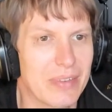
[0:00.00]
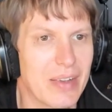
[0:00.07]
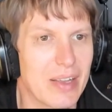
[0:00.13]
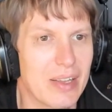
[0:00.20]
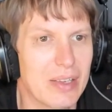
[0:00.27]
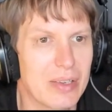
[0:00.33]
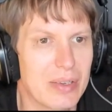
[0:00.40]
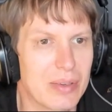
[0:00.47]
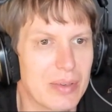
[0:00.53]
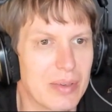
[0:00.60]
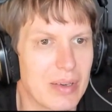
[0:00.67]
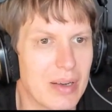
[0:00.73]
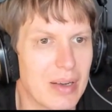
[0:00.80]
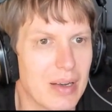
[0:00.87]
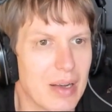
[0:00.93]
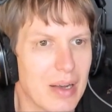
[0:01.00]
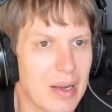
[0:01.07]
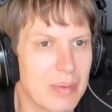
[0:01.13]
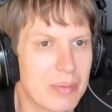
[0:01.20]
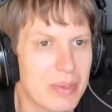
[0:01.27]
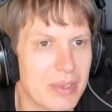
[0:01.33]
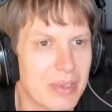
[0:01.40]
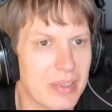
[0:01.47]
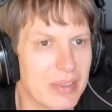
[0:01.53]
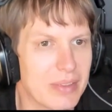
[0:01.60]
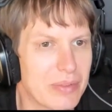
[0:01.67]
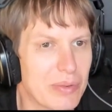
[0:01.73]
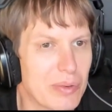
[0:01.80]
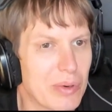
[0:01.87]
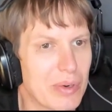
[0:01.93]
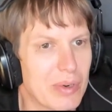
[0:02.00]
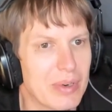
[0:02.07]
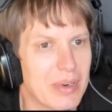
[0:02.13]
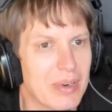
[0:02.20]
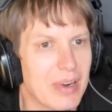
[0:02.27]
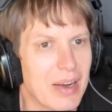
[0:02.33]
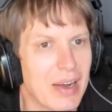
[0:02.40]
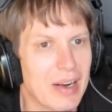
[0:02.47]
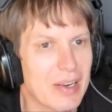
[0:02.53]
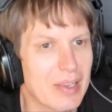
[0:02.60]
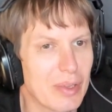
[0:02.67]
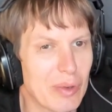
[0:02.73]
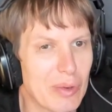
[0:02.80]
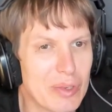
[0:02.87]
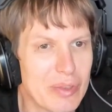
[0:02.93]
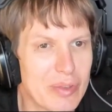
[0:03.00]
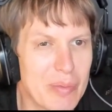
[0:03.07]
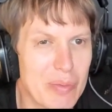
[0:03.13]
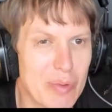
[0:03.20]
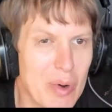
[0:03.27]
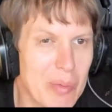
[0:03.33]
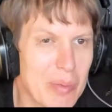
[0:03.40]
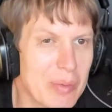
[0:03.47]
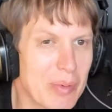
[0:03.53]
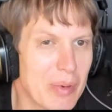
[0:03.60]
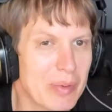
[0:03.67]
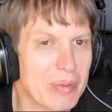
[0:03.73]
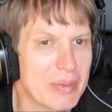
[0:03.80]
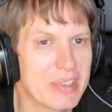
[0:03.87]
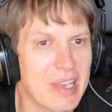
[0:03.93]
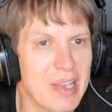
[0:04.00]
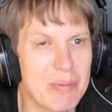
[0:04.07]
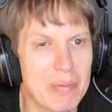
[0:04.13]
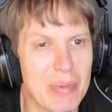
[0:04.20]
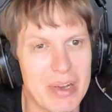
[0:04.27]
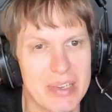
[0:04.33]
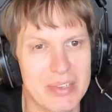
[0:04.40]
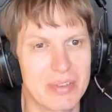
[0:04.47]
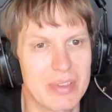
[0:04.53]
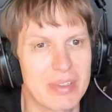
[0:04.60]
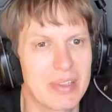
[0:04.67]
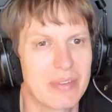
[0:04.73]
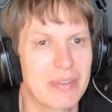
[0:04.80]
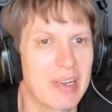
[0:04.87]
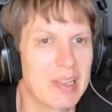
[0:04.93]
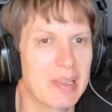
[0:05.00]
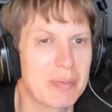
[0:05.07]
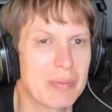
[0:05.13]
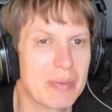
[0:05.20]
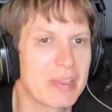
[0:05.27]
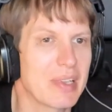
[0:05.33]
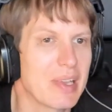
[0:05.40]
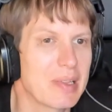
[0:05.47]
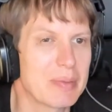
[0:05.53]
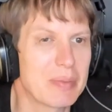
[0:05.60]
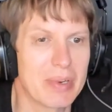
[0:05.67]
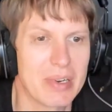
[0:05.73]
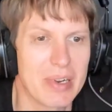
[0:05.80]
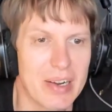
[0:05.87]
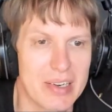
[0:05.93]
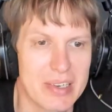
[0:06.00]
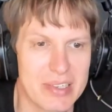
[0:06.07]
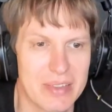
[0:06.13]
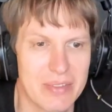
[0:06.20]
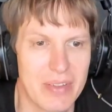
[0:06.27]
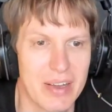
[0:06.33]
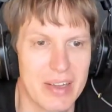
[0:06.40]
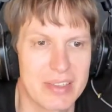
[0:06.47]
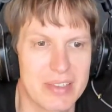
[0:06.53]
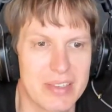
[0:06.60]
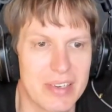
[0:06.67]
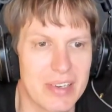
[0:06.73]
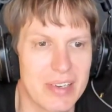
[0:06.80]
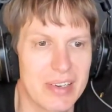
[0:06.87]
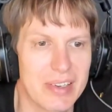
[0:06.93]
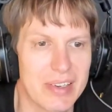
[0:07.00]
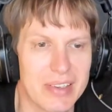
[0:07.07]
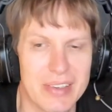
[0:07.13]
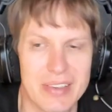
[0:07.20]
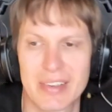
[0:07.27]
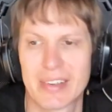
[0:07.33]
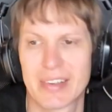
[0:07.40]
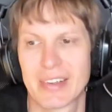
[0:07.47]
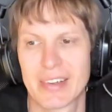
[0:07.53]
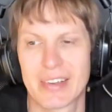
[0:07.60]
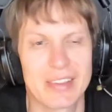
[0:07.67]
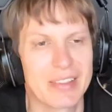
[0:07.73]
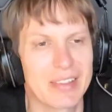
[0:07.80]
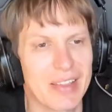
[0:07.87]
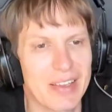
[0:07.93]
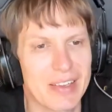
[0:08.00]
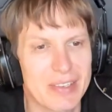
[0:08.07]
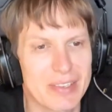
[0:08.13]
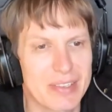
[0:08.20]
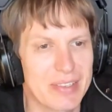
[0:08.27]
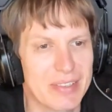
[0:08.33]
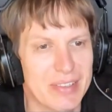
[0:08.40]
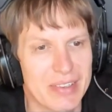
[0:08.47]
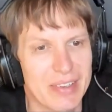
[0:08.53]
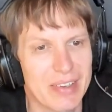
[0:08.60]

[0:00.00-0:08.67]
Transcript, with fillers: Thank you, Abdel, for acknowledging the problem on same password and development and production. That's really takes